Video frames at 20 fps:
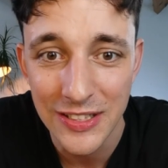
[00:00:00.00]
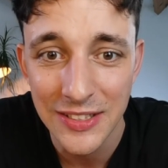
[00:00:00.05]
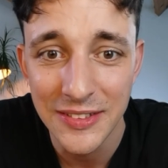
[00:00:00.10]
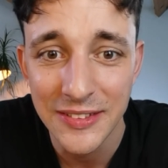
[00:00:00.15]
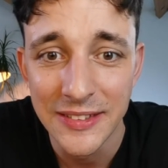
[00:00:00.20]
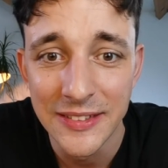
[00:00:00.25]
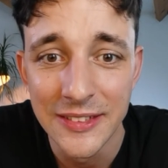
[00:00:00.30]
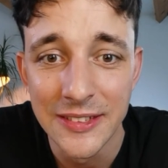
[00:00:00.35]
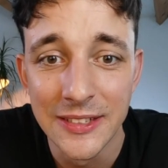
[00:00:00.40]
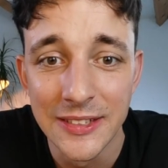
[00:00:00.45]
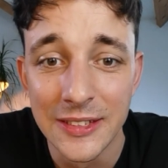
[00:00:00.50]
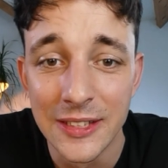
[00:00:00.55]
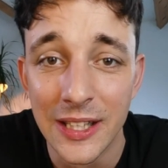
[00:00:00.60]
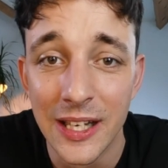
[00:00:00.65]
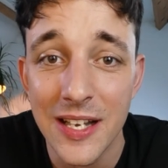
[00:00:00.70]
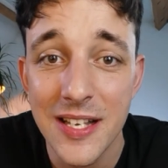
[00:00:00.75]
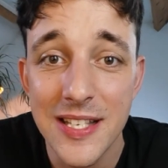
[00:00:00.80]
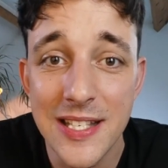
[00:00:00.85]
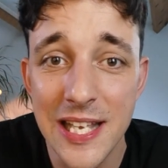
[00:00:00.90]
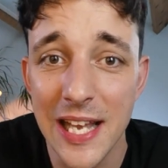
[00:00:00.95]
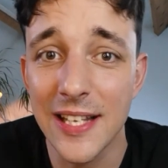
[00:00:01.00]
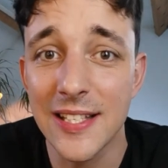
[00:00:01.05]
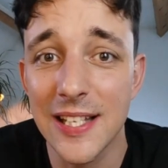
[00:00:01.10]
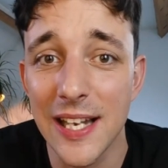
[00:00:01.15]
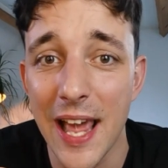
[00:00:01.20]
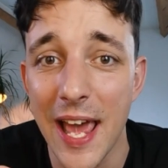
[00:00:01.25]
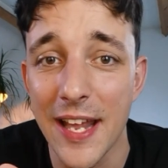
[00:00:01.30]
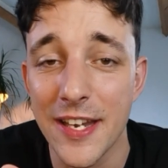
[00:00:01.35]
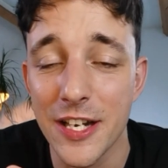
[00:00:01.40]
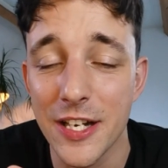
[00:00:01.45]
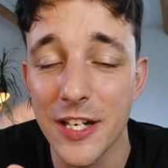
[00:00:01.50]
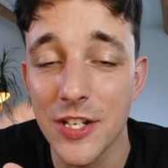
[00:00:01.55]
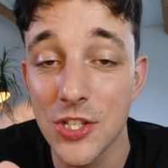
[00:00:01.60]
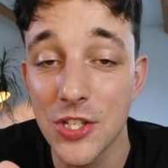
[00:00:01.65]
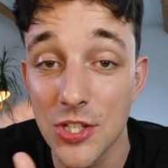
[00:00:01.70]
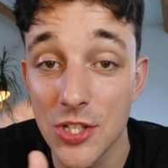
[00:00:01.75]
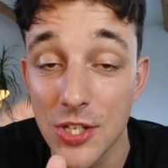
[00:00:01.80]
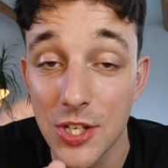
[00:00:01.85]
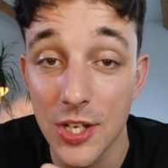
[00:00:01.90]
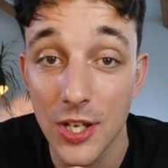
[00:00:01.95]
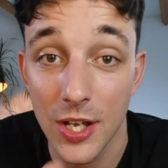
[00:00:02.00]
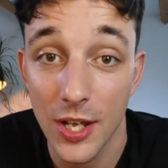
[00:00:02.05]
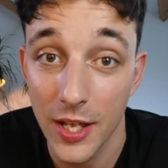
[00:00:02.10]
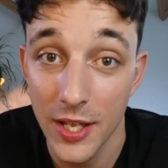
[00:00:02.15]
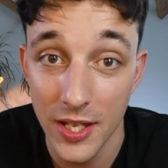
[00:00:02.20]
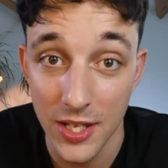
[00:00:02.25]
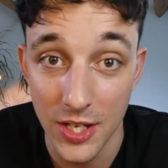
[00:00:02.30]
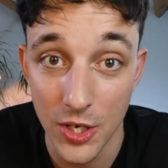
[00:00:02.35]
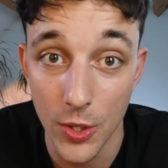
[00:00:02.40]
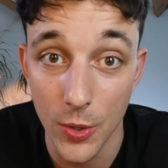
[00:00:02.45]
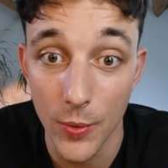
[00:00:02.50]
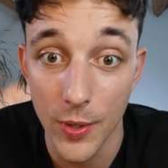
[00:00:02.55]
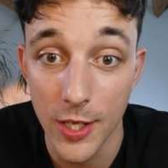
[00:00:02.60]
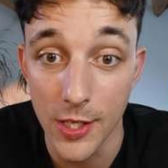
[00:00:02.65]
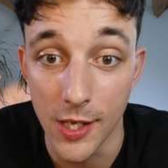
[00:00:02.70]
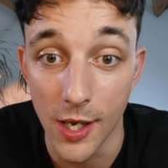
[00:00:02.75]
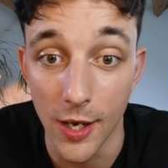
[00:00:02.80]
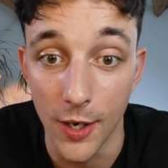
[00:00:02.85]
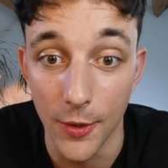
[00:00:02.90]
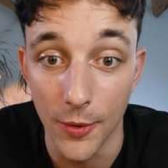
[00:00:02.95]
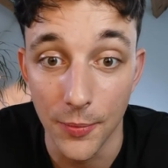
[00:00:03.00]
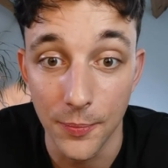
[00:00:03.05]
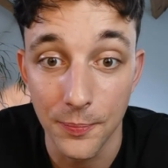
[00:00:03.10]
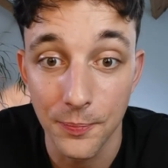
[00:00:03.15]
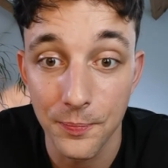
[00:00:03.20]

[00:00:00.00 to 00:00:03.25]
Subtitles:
Six letters. Here we go.